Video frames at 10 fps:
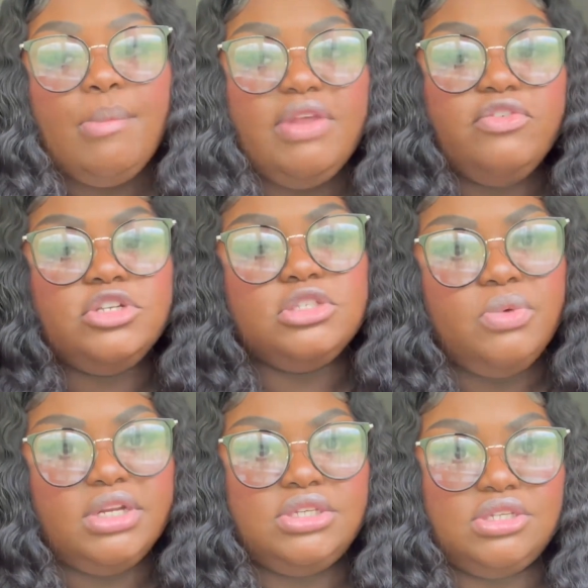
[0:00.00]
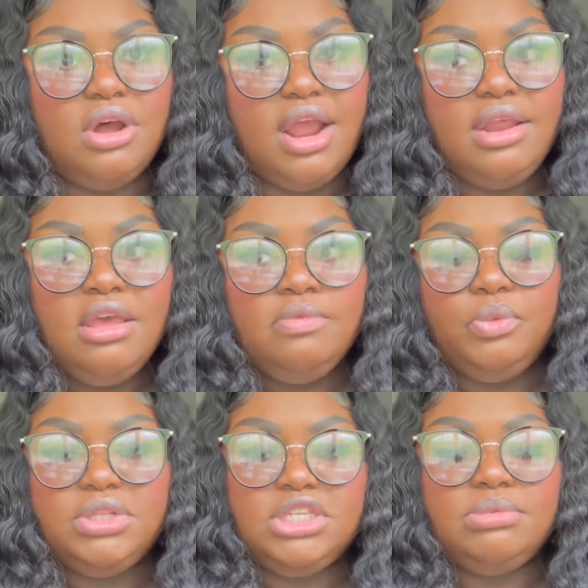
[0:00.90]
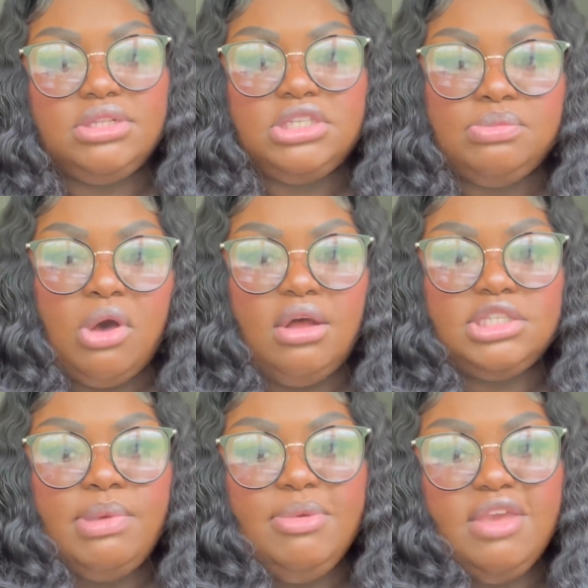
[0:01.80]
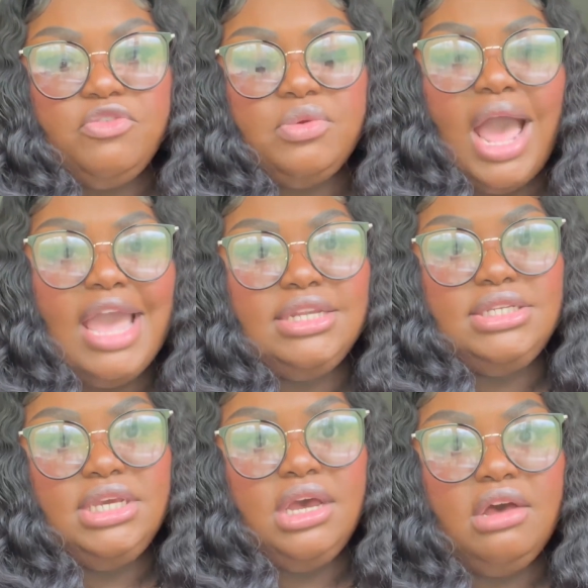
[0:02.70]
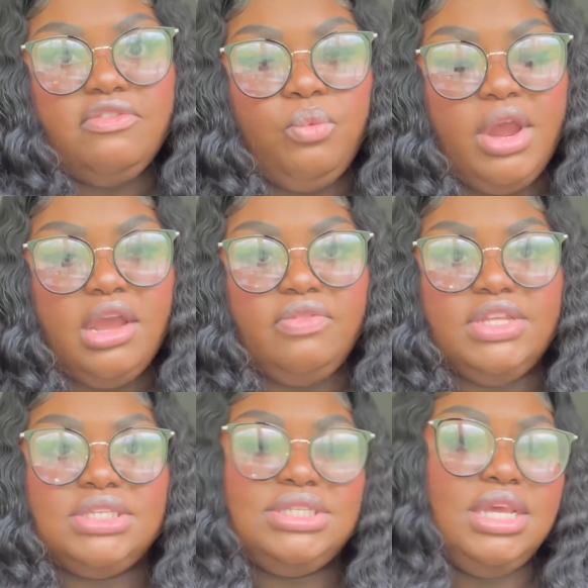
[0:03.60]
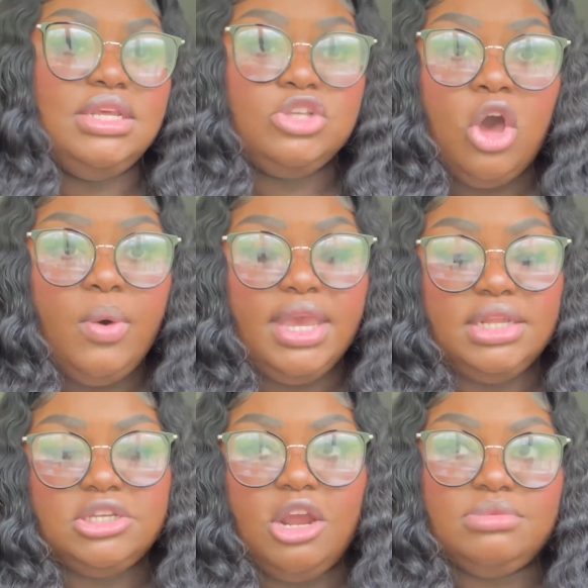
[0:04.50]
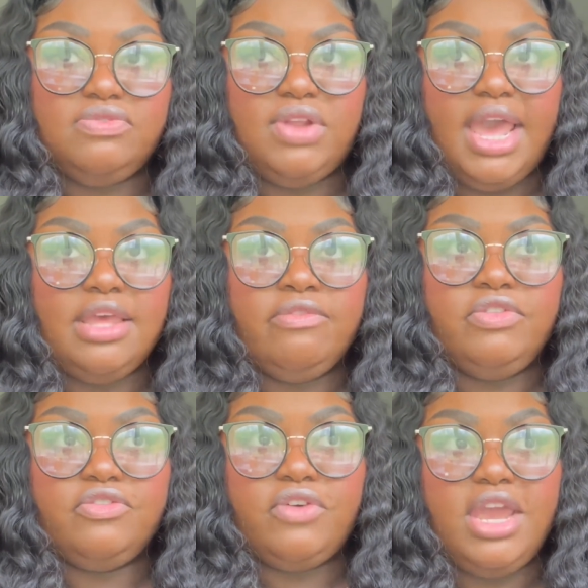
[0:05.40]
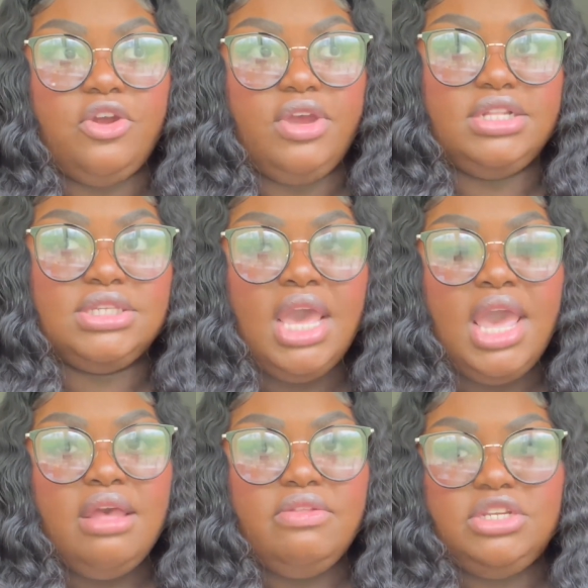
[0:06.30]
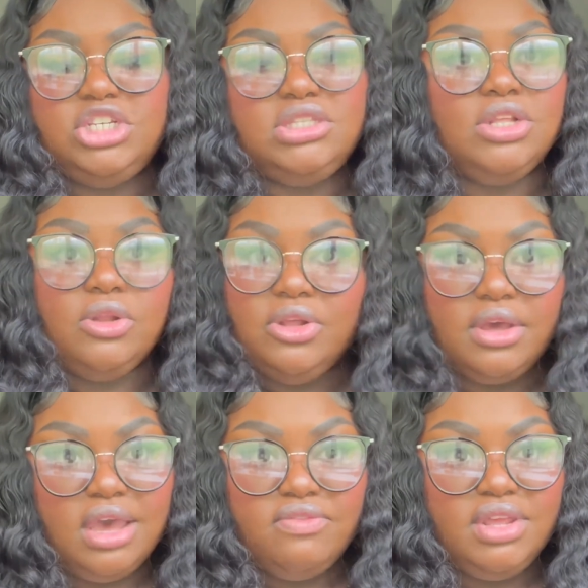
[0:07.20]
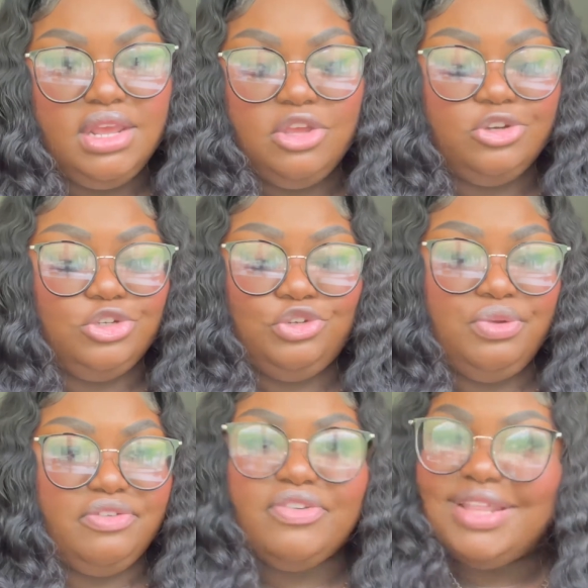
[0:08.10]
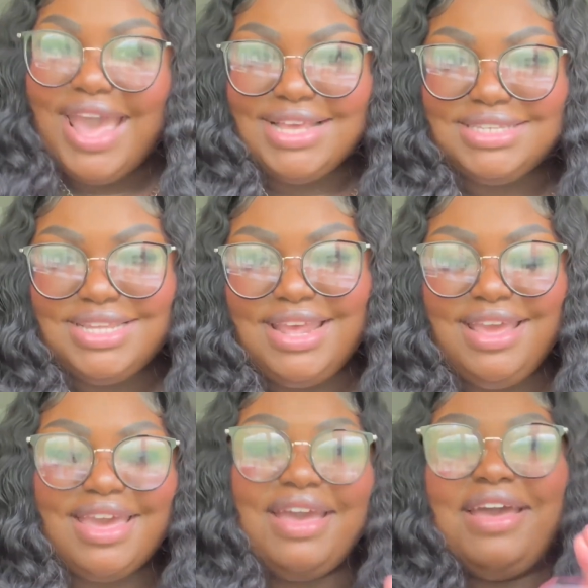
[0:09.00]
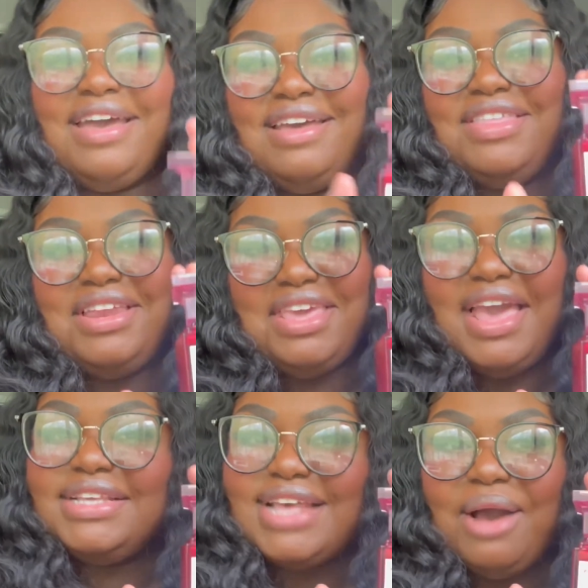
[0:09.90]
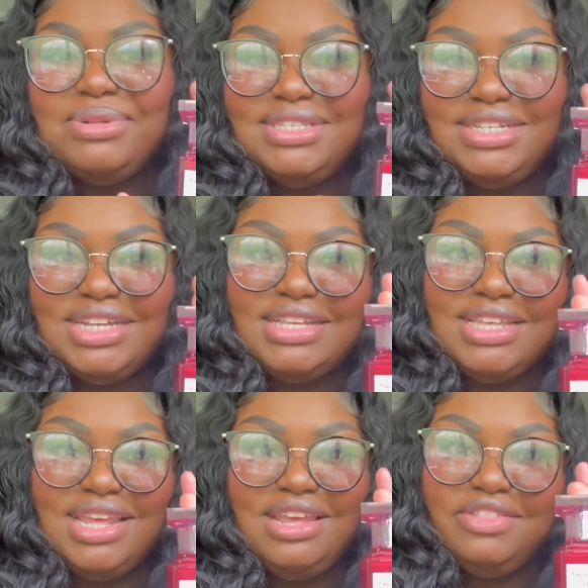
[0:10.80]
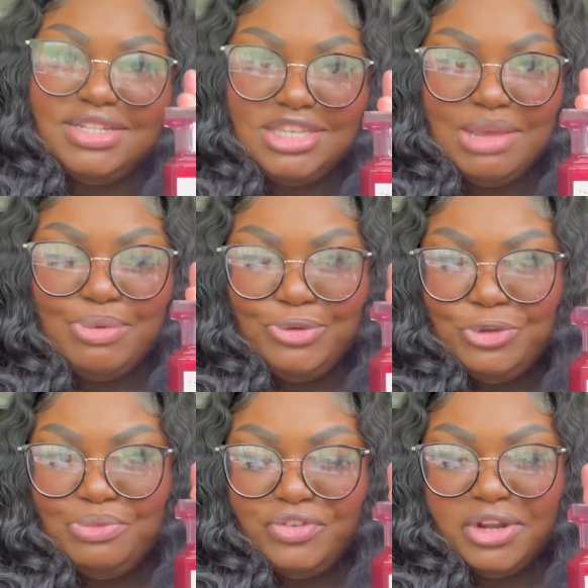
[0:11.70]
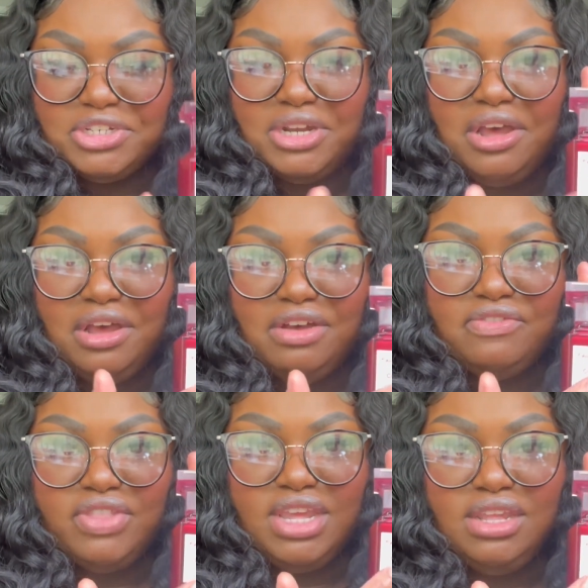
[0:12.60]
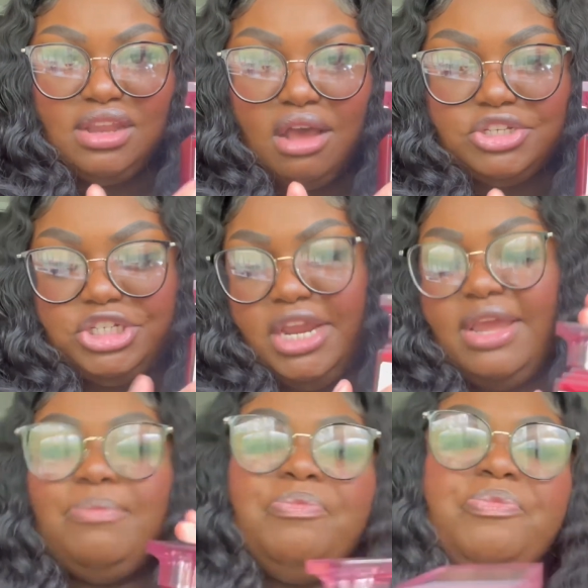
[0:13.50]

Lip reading: But if you just want to start with something small to maybe give you an idea of where this scent is going in terms of like the fragrance, just the look of it, and you're just doing it for the aesthetic, then yes, I would suggest getting the Temu dupe version of the Lost Cherry.